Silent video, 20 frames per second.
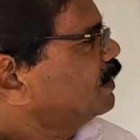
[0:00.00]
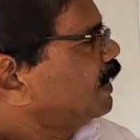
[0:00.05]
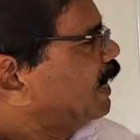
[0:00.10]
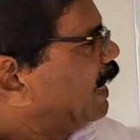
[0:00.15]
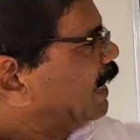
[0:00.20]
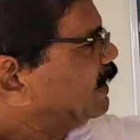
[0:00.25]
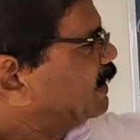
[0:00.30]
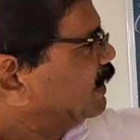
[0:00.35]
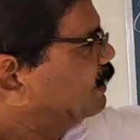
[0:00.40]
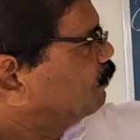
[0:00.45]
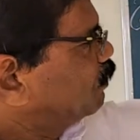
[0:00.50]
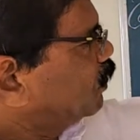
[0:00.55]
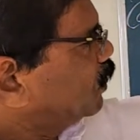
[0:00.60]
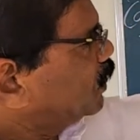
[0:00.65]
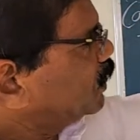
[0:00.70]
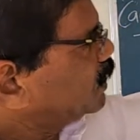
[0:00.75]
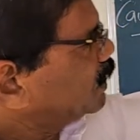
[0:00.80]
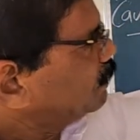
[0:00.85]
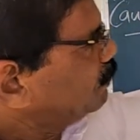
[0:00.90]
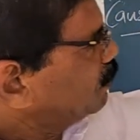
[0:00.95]
At the
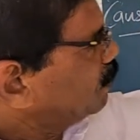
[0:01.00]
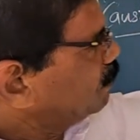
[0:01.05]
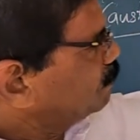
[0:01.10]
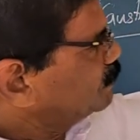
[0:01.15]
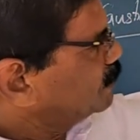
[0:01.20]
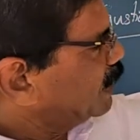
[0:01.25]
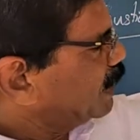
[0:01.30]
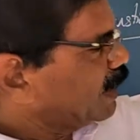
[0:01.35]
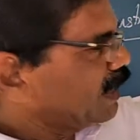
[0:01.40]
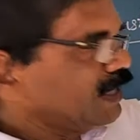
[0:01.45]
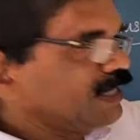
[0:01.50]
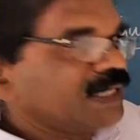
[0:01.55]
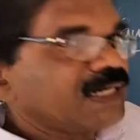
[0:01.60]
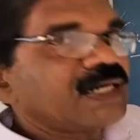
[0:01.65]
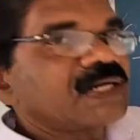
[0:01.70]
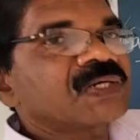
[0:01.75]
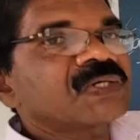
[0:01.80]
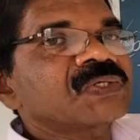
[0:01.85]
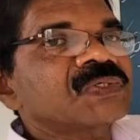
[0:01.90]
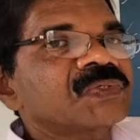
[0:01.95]
bottom of the
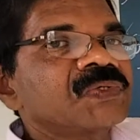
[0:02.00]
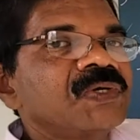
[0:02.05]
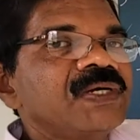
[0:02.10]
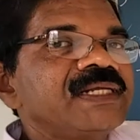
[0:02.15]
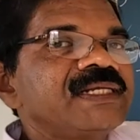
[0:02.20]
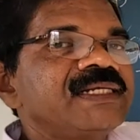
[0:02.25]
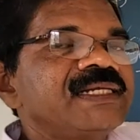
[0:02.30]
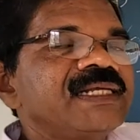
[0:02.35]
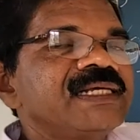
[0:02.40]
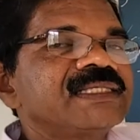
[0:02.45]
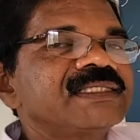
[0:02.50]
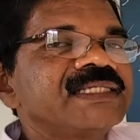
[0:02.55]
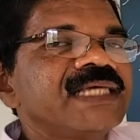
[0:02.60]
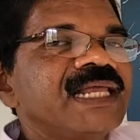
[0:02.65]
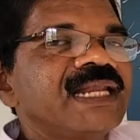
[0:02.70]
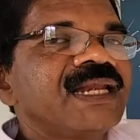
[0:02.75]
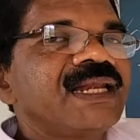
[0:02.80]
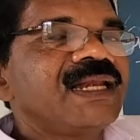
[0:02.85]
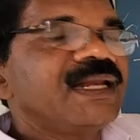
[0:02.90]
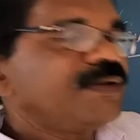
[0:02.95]
electrolytic
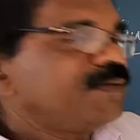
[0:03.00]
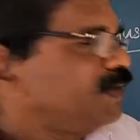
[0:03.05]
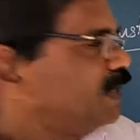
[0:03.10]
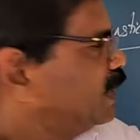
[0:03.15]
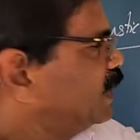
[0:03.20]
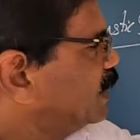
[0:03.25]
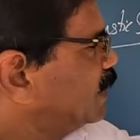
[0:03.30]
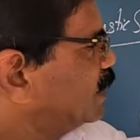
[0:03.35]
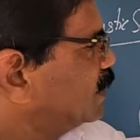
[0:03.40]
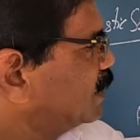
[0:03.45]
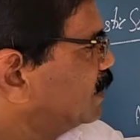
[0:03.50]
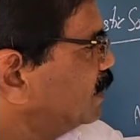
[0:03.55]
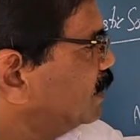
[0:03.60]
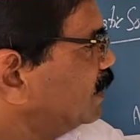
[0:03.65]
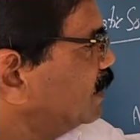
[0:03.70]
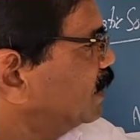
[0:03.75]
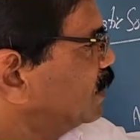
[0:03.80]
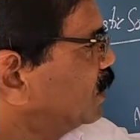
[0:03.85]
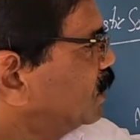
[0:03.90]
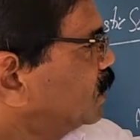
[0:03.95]
cell, we
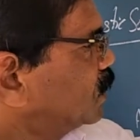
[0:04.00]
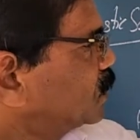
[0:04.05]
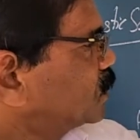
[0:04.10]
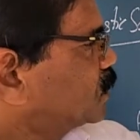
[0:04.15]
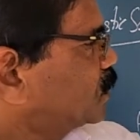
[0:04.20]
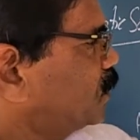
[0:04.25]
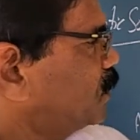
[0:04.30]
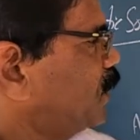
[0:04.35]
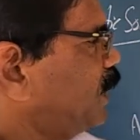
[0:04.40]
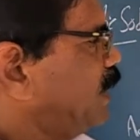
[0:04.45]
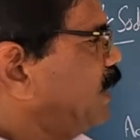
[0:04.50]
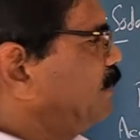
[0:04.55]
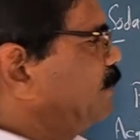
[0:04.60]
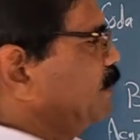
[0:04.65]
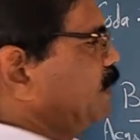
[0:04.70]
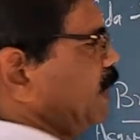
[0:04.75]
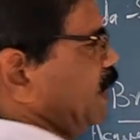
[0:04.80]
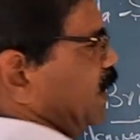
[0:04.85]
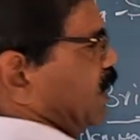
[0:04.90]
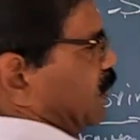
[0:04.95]
get sodium
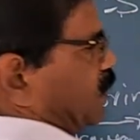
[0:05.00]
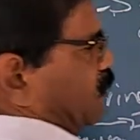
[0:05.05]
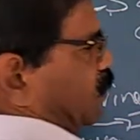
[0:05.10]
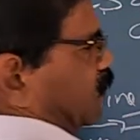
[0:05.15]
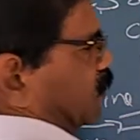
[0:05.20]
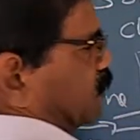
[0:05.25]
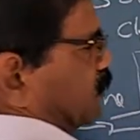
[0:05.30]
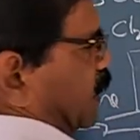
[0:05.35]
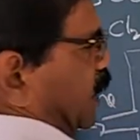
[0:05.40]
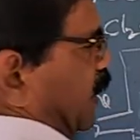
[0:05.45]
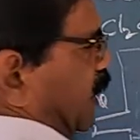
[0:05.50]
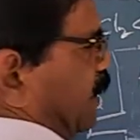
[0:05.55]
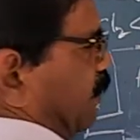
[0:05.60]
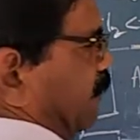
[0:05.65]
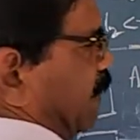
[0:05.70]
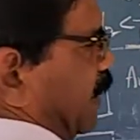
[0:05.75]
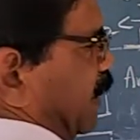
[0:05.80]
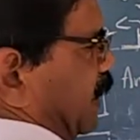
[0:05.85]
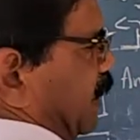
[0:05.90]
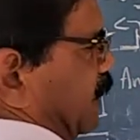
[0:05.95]
hydroxide.
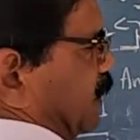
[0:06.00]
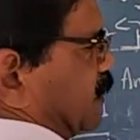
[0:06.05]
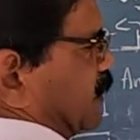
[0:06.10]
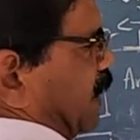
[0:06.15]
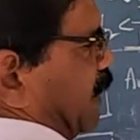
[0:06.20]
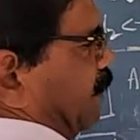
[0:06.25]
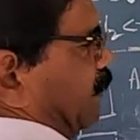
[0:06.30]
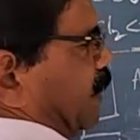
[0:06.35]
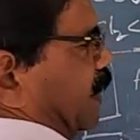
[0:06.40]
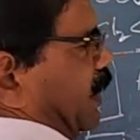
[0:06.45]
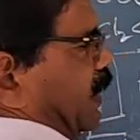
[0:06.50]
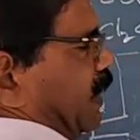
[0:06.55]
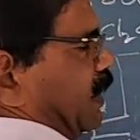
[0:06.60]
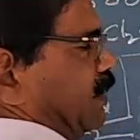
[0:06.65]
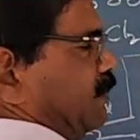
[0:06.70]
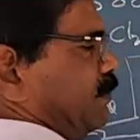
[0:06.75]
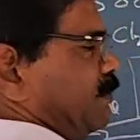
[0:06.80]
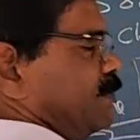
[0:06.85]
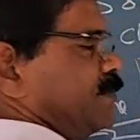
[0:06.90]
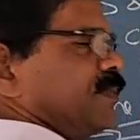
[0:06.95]
What is our
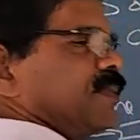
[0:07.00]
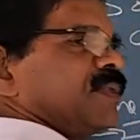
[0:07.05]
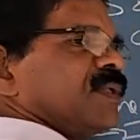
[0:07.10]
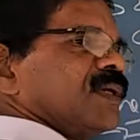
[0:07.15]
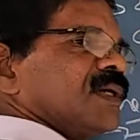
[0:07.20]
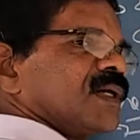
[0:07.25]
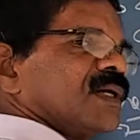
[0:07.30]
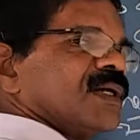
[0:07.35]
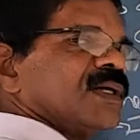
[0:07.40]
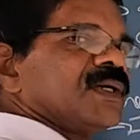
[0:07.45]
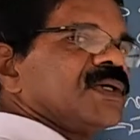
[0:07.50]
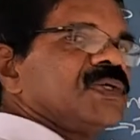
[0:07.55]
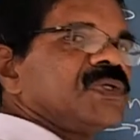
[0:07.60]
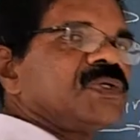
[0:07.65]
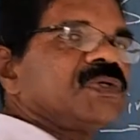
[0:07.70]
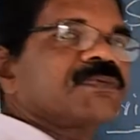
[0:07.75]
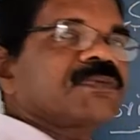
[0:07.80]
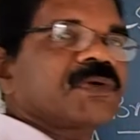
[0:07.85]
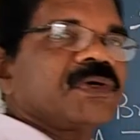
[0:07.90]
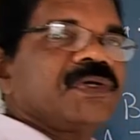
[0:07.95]
aim?
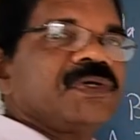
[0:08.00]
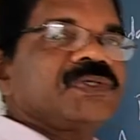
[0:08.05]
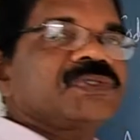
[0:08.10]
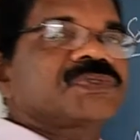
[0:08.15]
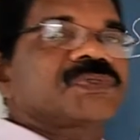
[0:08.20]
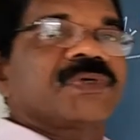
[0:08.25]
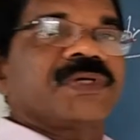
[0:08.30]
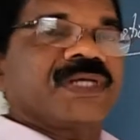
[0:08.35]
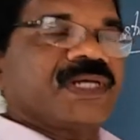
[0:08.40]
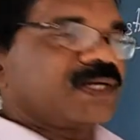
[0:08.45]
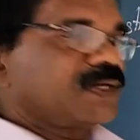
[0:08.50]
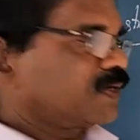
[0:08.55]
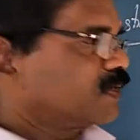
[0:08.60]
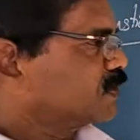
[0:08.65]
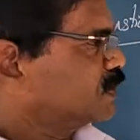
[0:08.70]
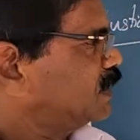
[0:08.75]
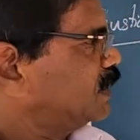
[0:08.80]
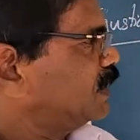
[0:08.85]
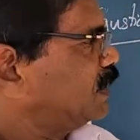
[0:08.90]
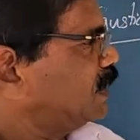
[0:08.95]
To produce sodium
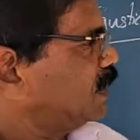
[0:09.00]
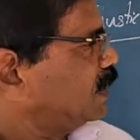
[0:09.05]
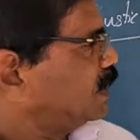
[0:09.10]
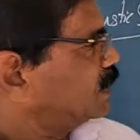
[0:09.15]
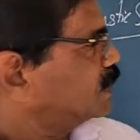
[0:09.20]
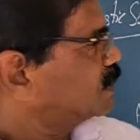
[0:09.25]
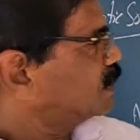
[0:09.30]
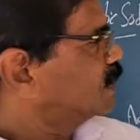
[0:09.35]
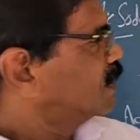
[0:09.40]
hydroxide. It is